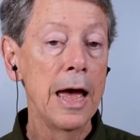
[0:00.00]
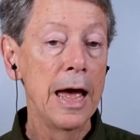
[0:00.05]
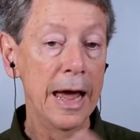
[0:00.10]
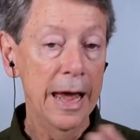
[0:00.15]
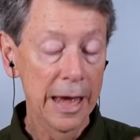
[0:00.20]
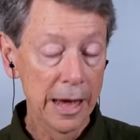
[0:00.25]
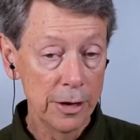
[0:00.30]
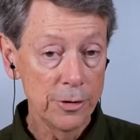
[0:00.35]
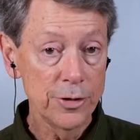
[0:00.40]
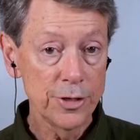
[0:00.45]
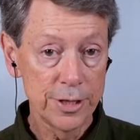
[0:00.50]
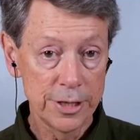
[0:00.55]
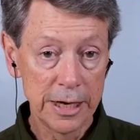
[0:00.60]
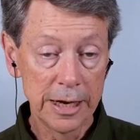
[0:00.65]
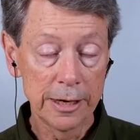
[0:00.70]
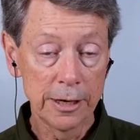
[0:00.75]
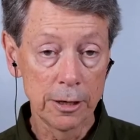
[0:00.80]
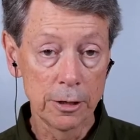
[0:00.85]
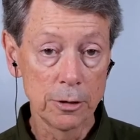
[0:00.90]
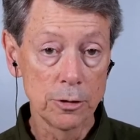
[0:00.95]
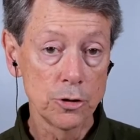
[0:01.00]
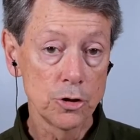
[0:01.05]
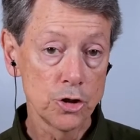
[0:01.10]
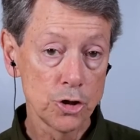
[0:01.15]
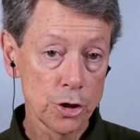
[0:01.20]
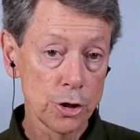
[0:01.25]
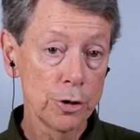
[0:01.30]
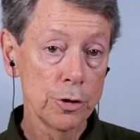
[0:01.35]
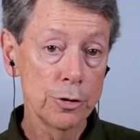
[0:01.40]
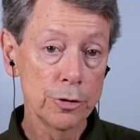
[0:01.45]
And second,
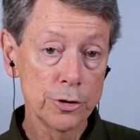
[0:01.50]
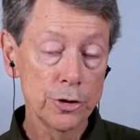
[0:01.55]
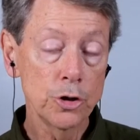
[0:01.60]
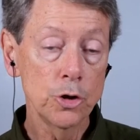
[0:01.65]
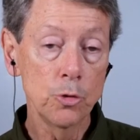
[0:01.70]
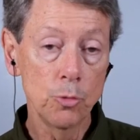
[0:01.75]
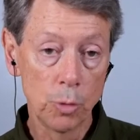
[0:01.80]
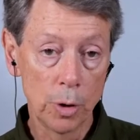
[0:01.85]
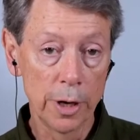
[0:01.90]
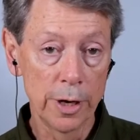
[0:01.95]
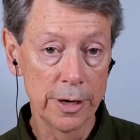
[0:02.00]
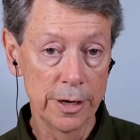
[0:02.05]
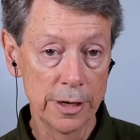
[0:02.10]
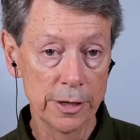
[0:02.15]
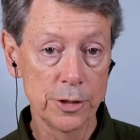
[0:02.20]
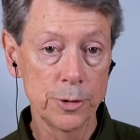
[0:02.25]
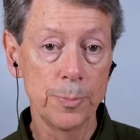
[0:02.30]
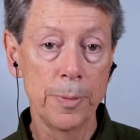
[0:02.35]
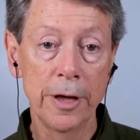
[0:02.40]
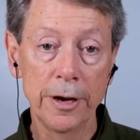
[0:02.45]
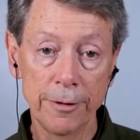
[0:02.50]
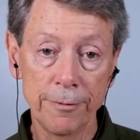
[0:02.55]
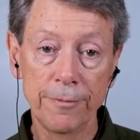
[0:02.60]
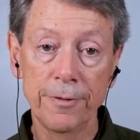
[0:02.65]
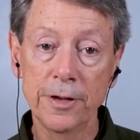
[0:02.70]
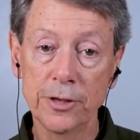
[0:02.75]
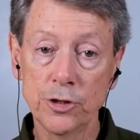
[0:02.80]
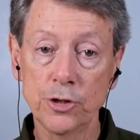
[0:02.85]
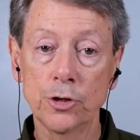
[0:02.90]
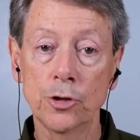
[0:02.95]
turn to what is
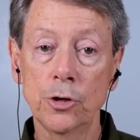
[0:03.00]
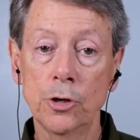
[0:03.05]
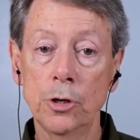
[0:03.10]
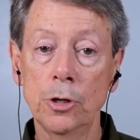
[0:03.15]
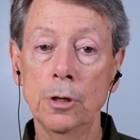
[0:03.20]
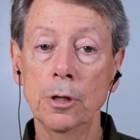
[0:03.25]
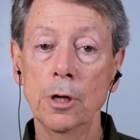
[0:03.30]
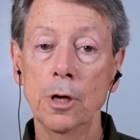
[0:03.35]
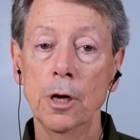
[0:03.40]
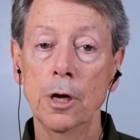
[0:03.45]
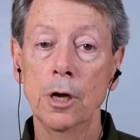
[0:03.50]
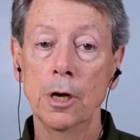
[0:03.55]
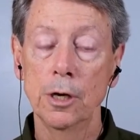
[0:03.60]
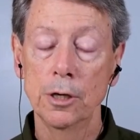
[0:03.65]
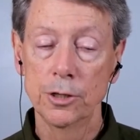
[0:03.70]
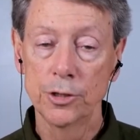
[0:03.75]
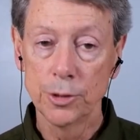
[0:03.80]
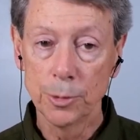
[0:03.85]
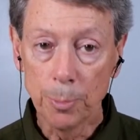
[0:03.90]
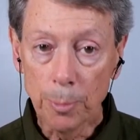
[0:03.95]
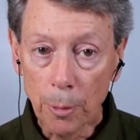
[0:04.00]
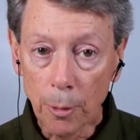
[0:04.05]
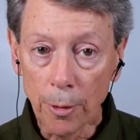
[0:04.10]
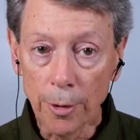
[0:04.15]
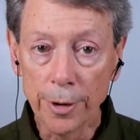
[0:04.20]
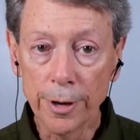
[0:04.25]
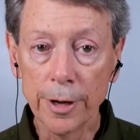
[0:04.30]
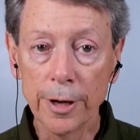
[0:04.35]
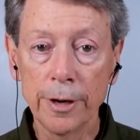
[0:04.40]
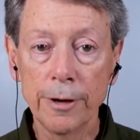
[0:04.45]
beneficial,
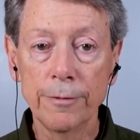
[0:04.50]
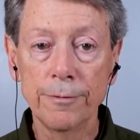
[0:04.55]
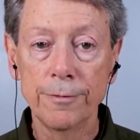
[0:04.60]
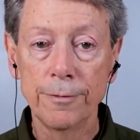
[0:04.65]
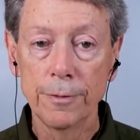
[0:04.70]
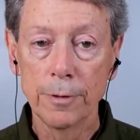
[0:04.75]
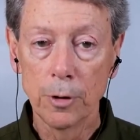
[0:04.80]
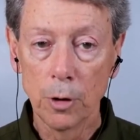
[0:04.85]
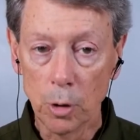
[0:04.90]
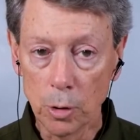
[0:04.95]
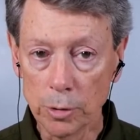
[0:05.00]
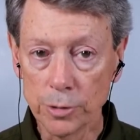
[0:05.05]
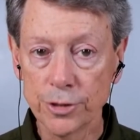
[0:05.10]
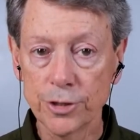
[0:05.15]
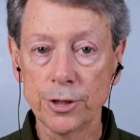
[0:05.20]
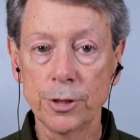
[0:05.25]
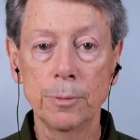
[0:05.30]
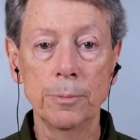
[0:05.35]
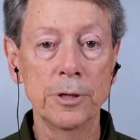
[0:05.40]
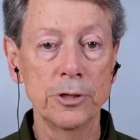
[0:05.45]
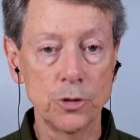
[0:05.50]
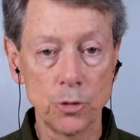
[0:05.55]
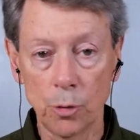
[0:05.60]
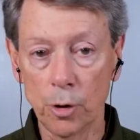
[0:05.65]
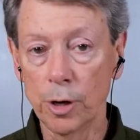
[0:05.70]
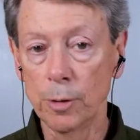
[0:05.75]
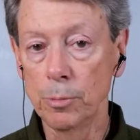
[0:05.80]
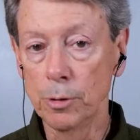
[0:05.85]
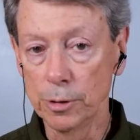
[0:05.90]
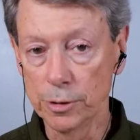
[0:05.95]
supportive, wholesome,
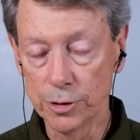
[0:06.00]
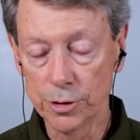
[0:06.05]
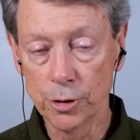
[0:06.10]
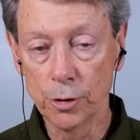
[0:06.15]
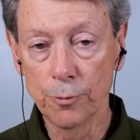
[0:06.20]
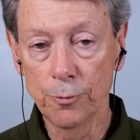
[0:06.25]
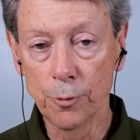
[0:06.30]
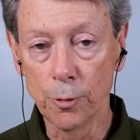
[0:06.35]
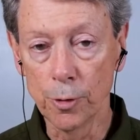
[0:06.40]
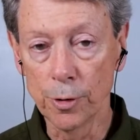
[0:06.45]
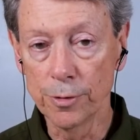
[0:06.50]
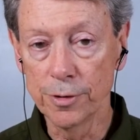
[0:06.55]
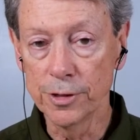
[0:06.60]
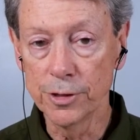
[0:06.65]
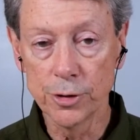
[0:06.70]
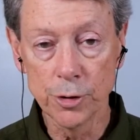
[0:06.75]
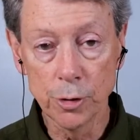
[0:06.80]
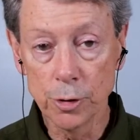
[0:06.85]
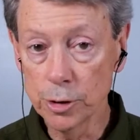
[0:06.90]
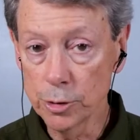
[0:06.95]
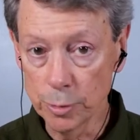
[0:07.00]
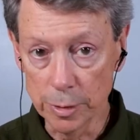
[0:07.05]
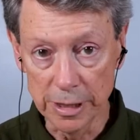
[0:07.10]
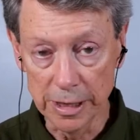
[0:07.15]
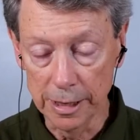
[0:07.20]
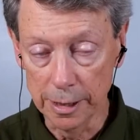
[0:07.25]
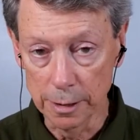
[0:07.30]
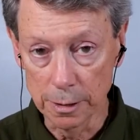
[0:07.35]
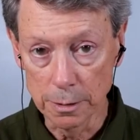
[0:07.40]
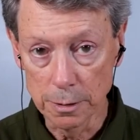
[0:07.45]
enjoyable, and so forth as soon as we
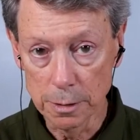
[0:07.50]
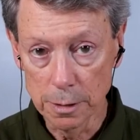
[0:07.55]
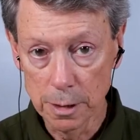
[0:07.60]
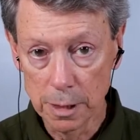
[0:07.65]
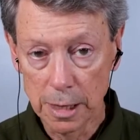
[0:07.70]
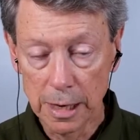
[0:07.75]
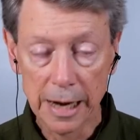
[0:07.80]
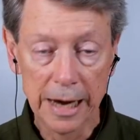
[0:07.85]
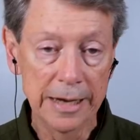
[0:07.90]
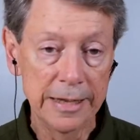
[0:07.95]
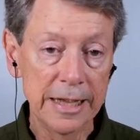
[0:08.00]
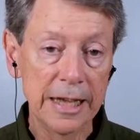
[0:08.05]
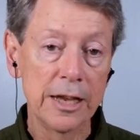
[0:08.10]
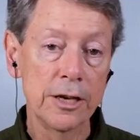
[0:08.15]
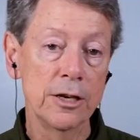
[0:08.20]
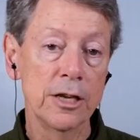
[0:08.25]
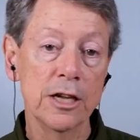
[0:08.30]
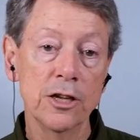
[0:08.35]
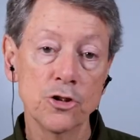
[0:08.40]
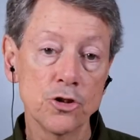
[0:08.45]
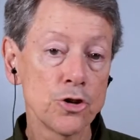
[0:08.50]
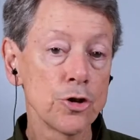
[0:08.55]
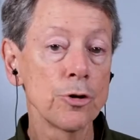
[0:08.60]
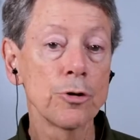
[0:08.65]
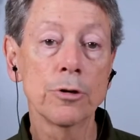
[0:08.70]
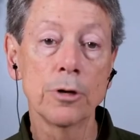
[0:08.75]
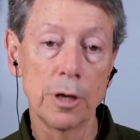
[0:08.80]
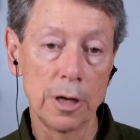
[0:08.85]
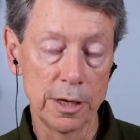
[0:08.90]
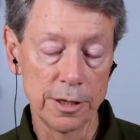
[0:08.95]
can, and then
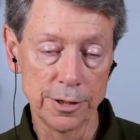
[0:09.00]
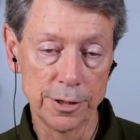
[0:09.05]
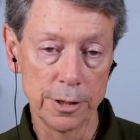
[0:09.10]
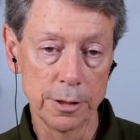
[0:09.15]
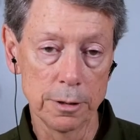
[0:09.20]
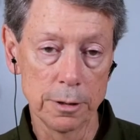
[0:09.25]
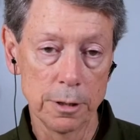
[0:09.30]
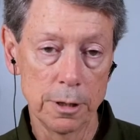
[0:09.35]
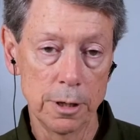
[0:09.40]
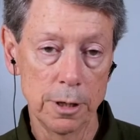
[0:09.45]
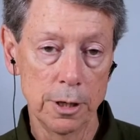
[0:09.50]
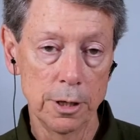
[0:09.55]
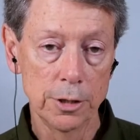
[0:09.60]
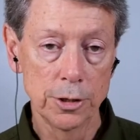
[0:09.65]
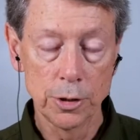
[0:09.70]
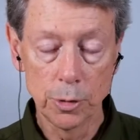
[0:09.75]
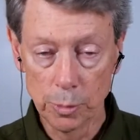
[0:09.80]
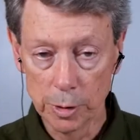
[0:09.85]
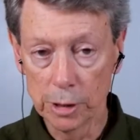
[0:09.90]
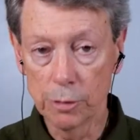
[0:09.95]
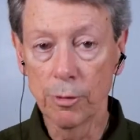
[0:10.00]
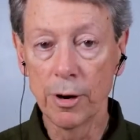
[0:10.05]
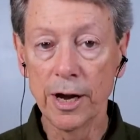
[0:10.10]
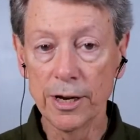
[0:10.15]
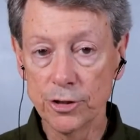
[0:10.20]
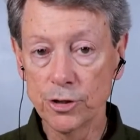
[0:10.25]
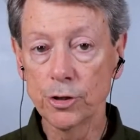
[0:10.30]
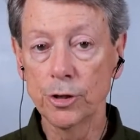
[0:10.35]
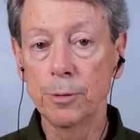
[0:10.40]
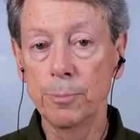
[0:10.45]
internalize it. So we
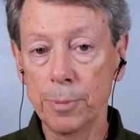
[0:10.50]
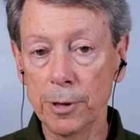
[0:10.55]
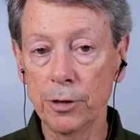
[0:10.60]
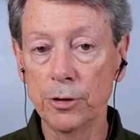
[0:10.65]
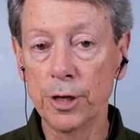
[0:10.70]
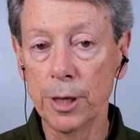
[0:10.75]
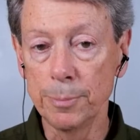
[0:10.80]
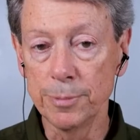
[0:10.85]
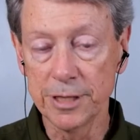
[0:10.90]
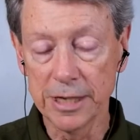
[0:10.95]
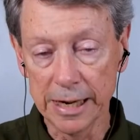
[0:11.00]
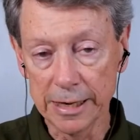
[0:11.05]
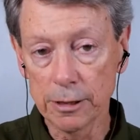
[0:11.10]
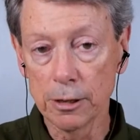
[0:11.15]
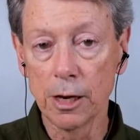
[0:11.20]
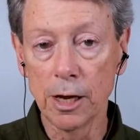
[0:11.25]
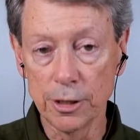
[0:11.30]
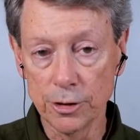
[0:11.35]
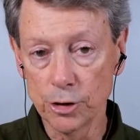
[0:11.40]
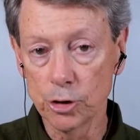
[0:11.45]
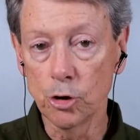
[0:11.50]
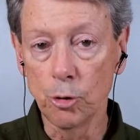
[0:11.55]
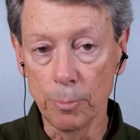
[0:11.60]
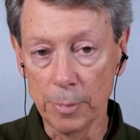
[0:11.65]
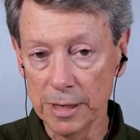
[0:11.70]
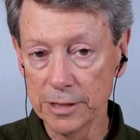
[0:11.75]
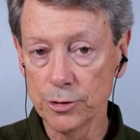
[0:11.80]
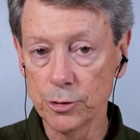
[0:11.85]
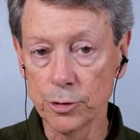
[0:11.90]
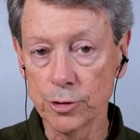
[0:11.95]
gradually build up psychological
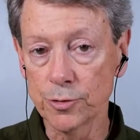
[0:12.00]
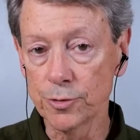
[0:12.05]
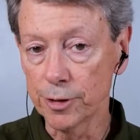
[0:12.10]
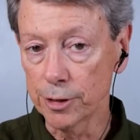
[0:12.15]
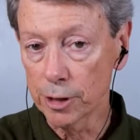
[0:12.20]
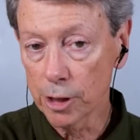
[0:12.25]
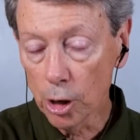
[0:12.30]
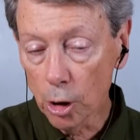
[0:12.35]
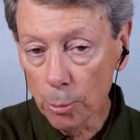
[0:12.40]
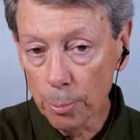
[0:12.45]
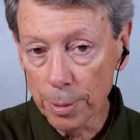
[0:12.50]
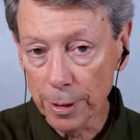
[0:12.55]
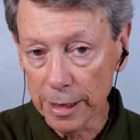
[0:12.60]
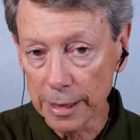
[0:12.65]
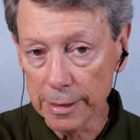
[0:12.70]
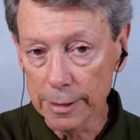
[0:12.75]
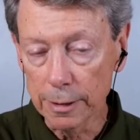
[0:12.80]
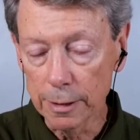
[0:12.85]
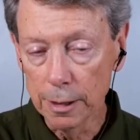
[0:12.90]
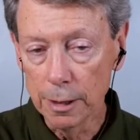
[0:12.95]
muscles for coping